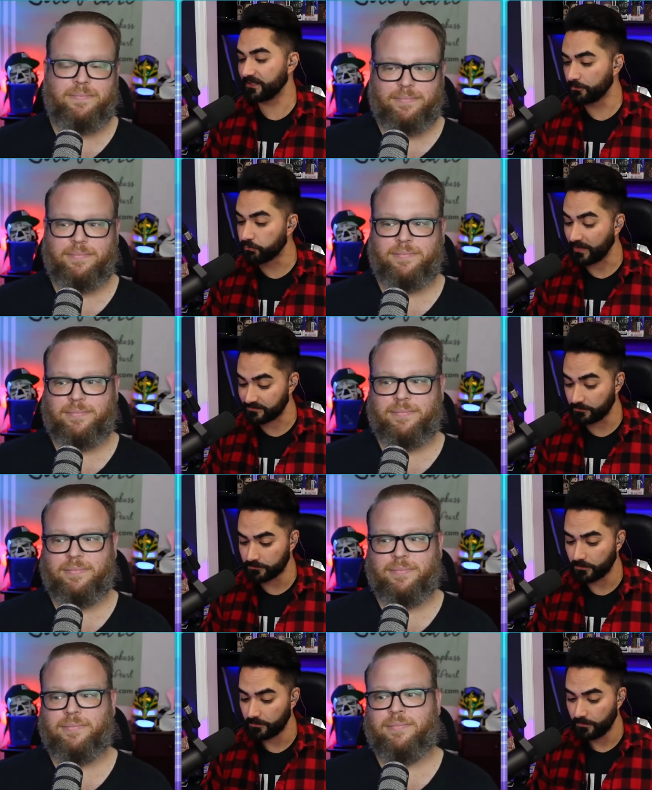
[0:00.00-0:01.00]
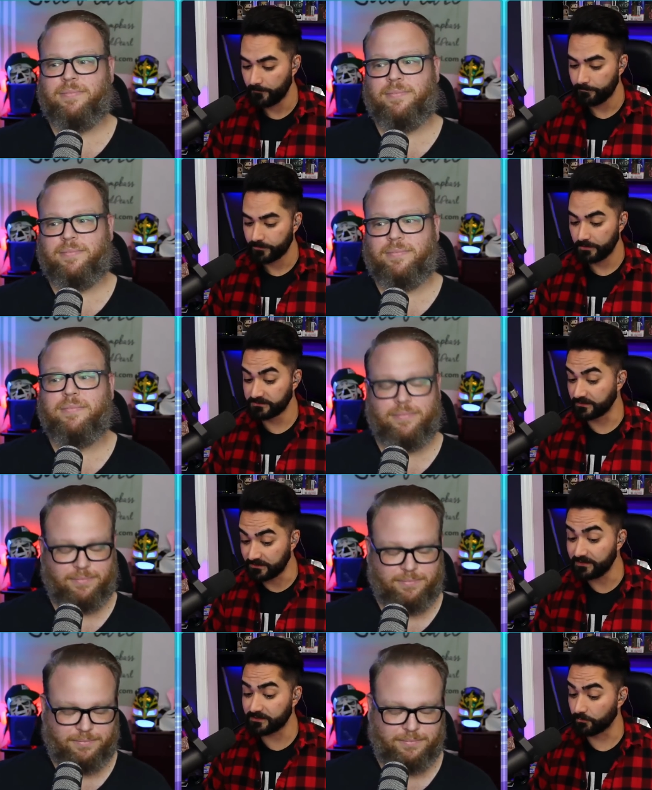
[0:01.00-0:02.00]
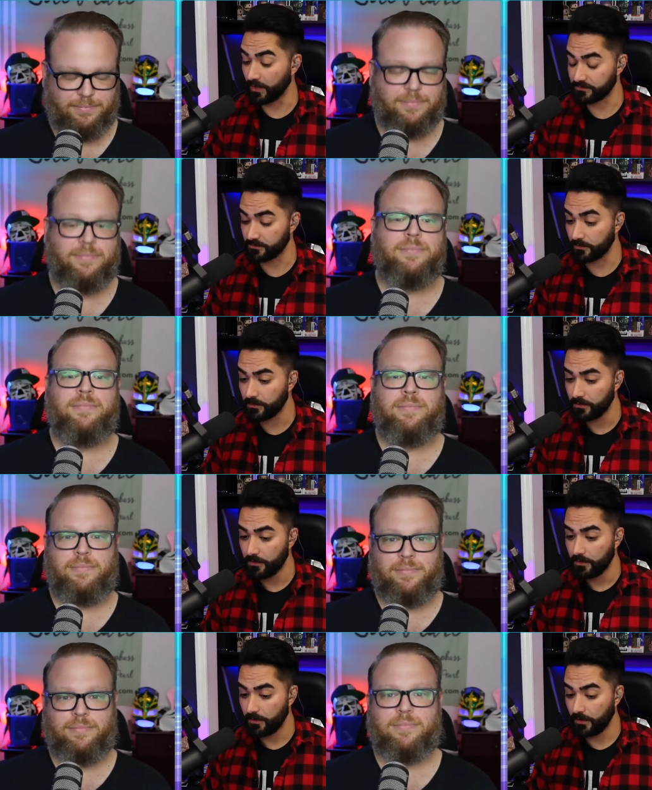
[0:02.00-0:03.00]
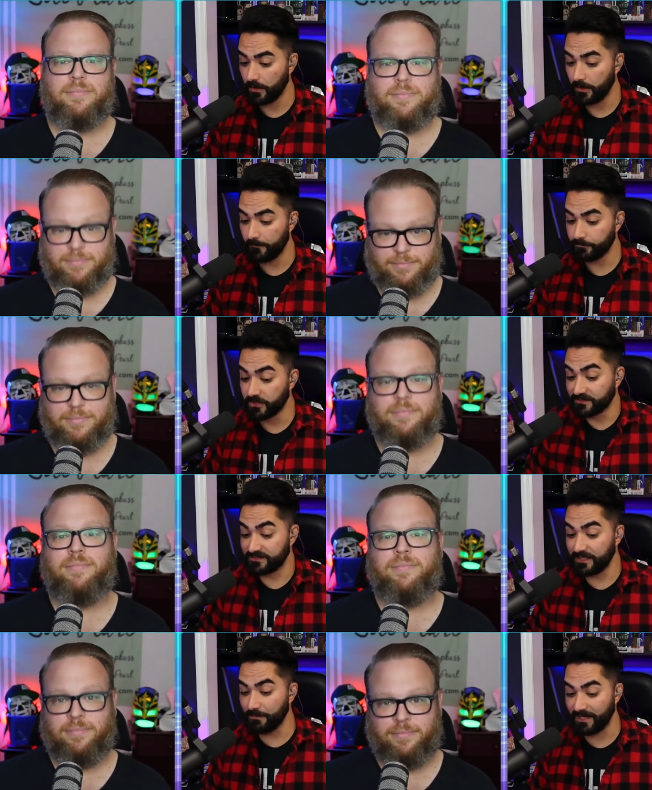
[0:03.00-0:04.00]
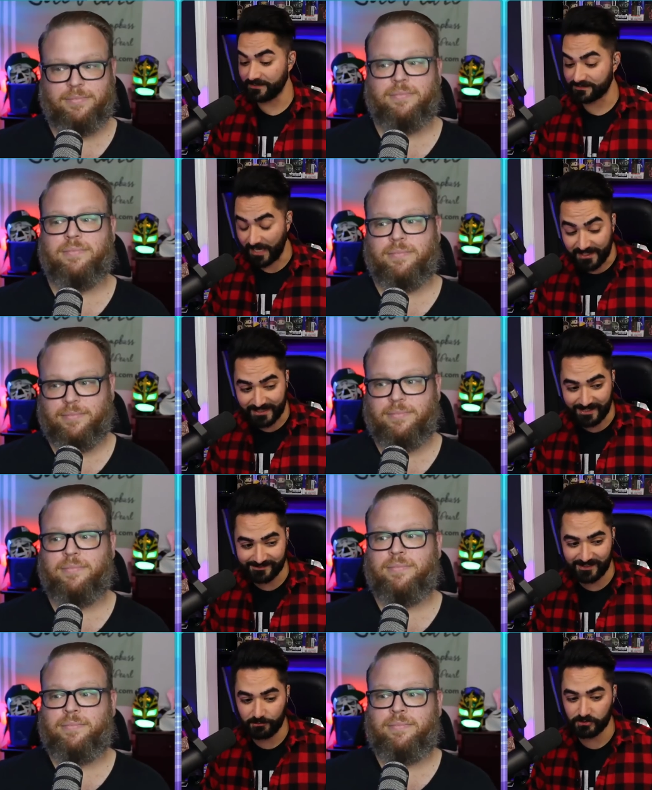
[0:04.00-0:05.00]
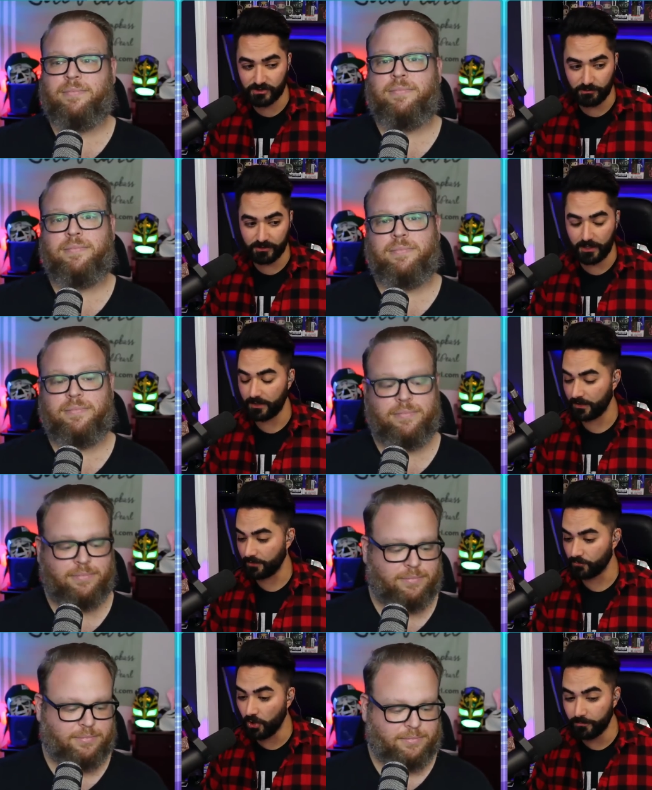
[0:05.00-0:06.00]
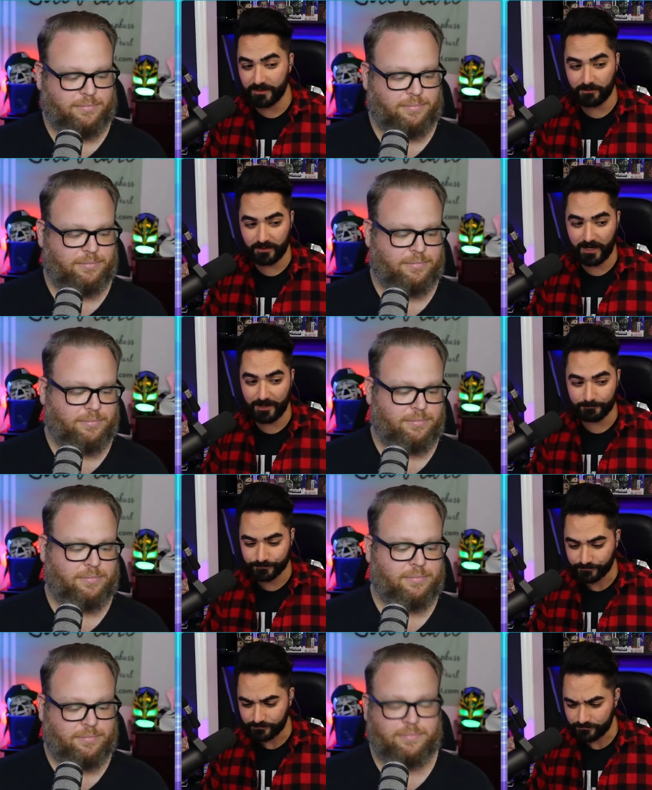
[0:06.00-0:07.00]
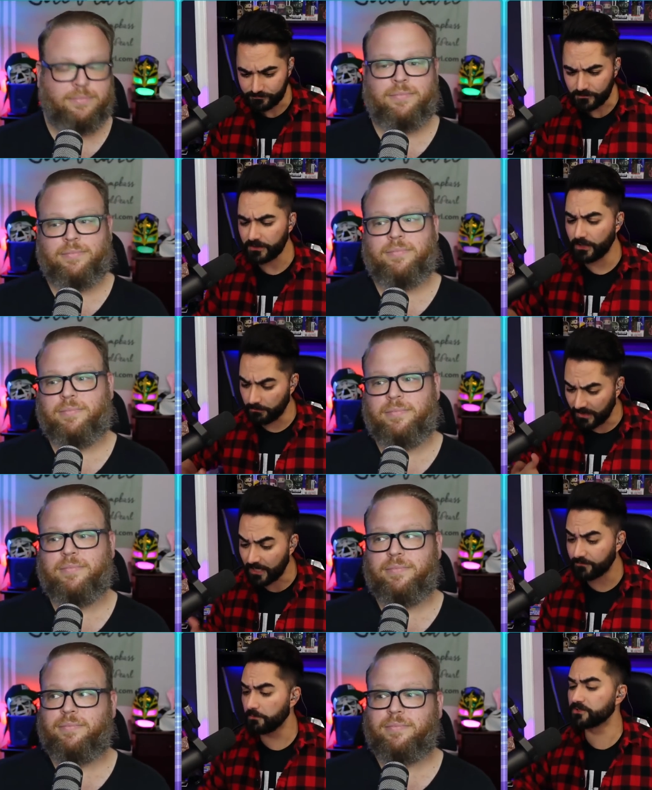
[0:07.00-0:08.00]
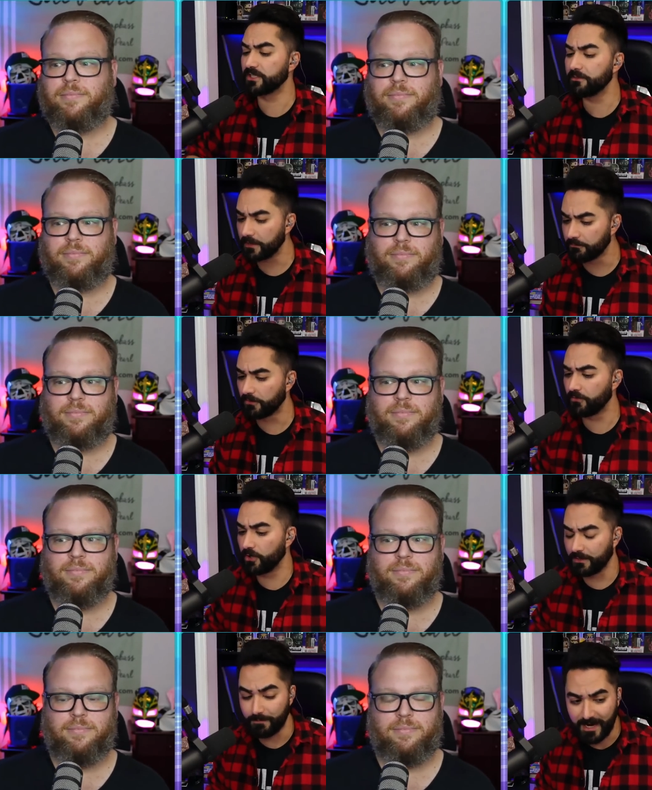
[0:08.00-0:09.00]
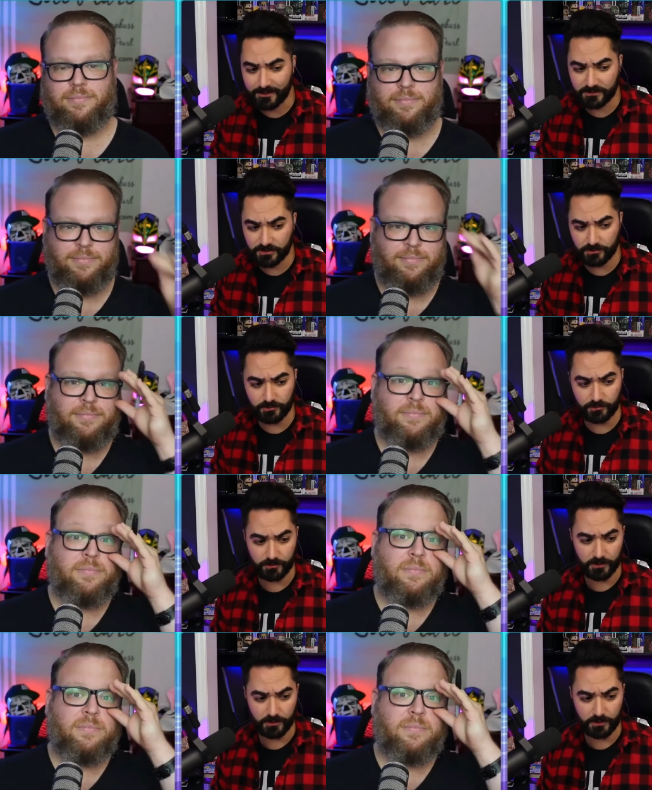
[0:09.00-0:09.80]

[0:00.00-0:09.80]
Speaker 1: he wrestled. He was a decent wrestler. Um, you could see by his takedowns that he was doing on, on Roman that, you know, a lot of it was he, him reverting back to